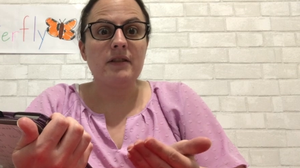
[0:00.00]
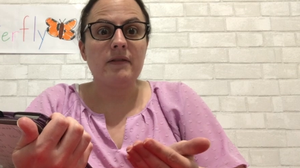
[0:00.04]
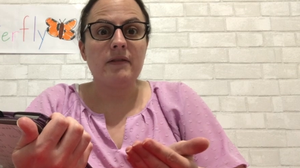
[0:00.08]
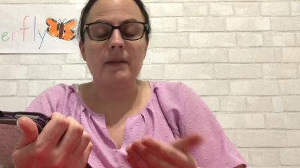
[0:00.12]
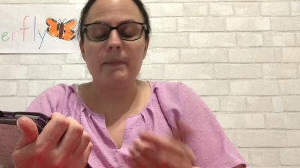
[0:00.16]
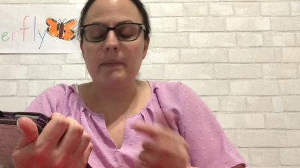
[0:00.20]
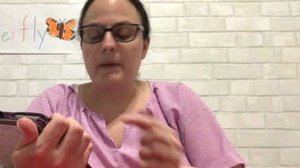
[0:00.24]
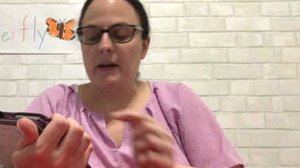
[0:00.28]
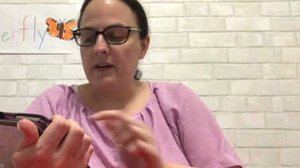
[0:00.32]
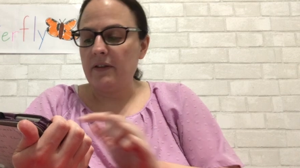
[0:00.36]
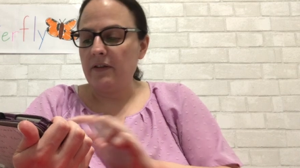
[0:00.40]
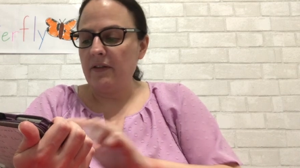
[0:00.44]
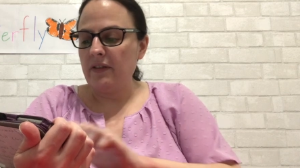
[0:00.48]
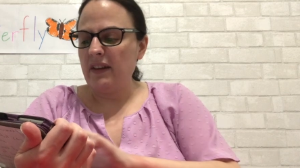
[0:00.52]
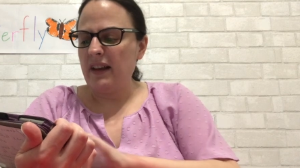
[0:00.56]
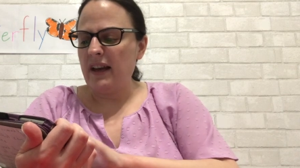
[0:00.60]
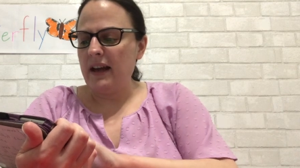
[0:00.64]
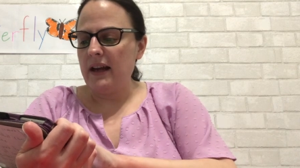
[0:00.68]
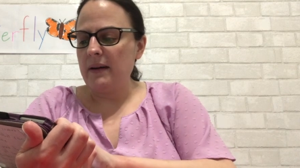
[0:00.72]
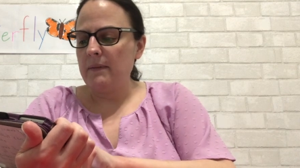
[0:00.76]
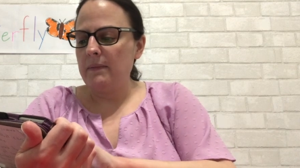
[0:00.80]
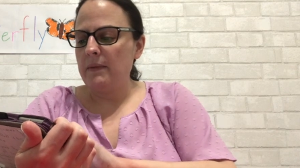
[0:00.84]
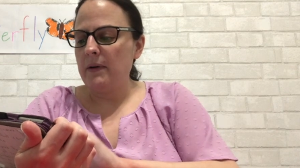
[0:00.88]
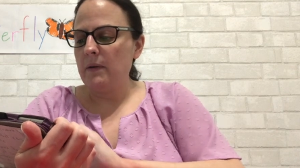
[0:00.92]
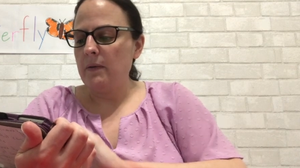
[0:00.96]
of the
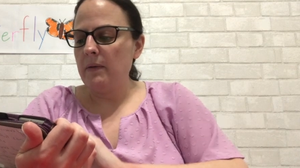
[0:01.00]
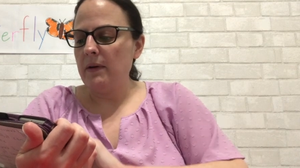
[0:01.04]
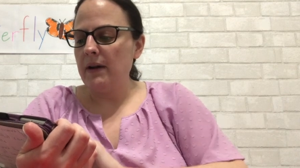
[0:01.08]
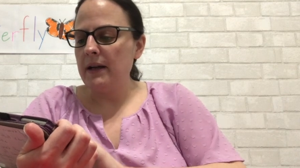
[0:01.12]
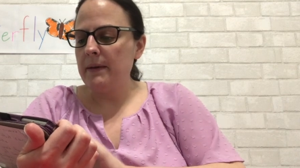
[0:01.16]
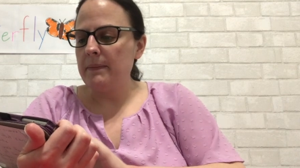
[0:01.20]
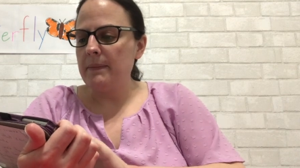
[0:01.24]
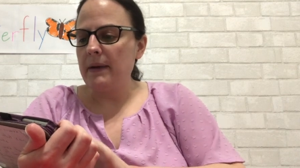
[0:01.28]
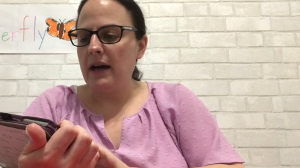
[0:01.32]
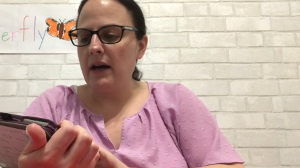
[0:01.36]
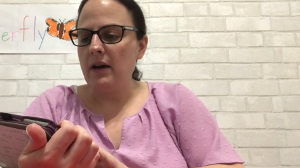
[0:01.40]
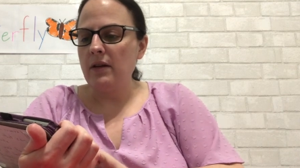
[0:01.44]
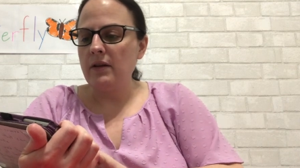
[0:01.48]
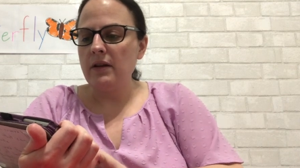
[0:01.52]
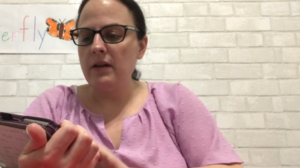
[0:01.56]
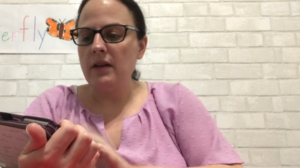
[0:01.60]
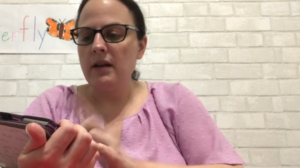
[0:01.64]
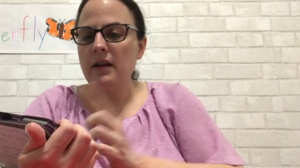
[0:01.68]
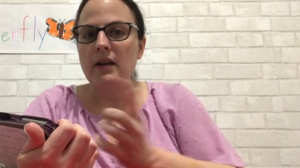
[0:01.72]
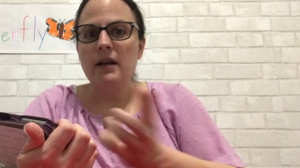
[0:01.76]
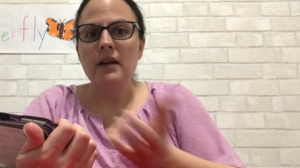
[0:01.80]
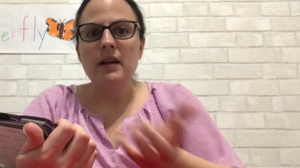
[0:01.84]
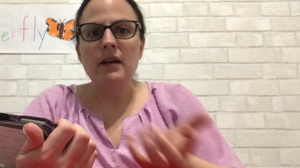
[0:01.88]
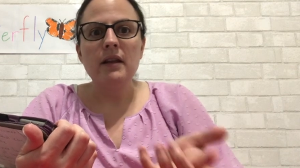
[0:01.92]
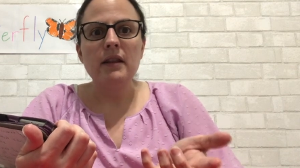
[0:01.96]
butterfly, but what about
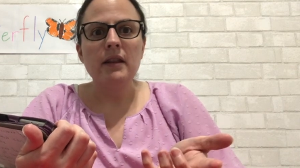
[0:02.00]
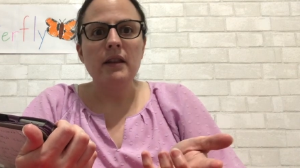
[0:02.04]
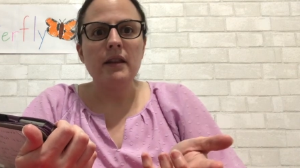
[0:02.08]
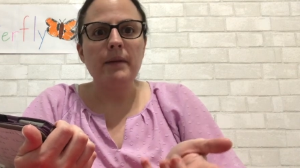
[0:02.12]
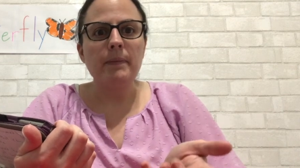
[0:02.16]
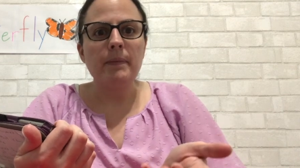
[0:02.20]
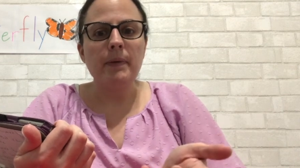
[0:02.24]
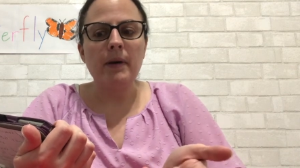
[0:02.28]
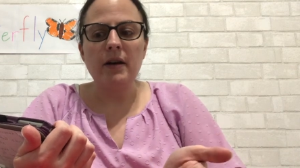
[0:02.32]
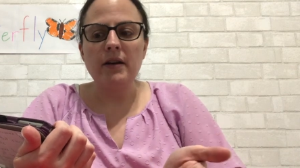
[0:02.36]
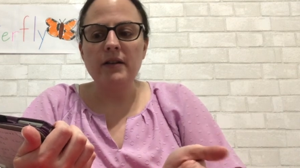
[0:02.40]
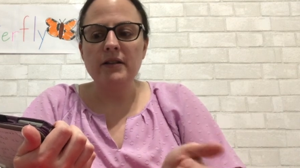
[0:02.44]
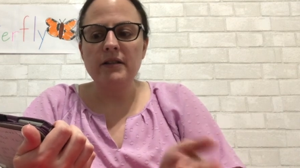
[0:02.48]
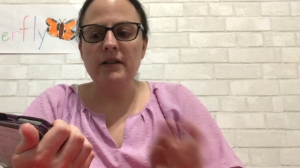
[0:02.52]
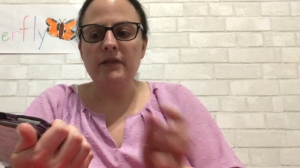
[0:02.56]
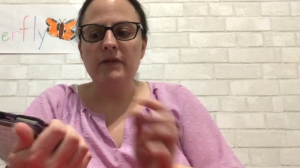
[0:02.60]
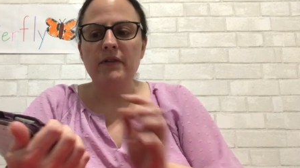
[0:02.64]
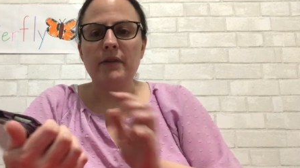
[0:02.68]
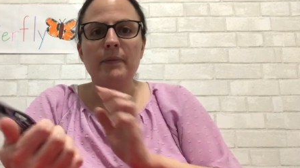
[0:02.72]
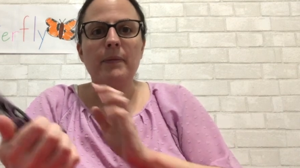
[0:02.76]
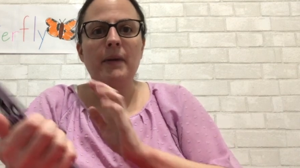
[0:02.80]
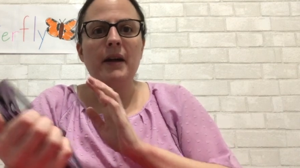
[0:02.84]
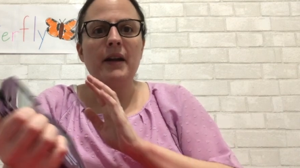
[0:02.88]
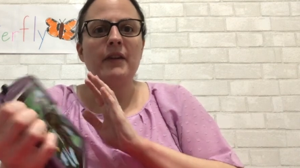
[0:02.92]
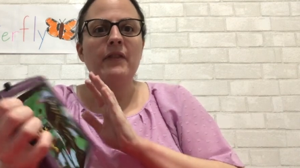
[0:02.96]
the parts of a
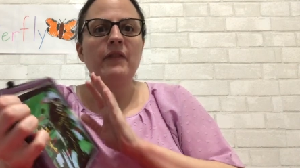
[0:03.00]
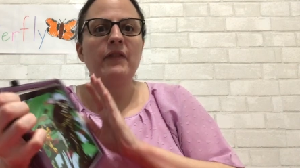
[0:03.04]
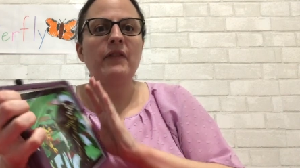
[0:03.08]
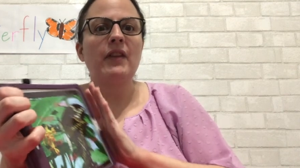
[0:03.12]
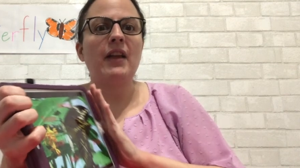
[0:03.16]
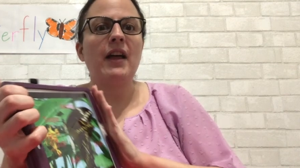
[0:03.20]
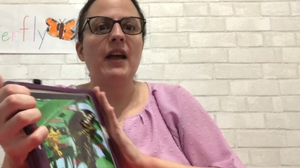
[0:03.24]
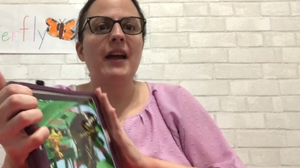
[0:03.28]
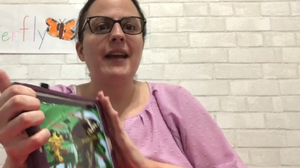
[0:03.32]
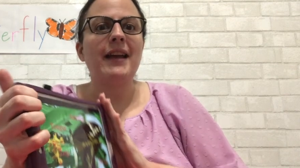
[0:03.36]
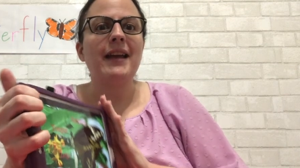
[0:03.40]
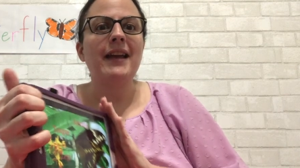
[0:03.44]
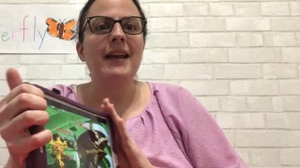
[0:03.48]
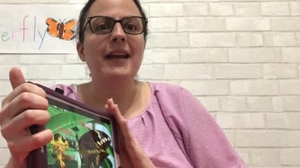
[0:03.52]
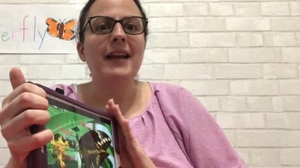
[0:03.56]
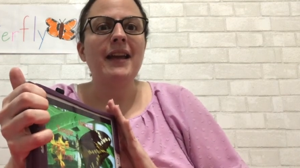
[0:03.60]
butterfly?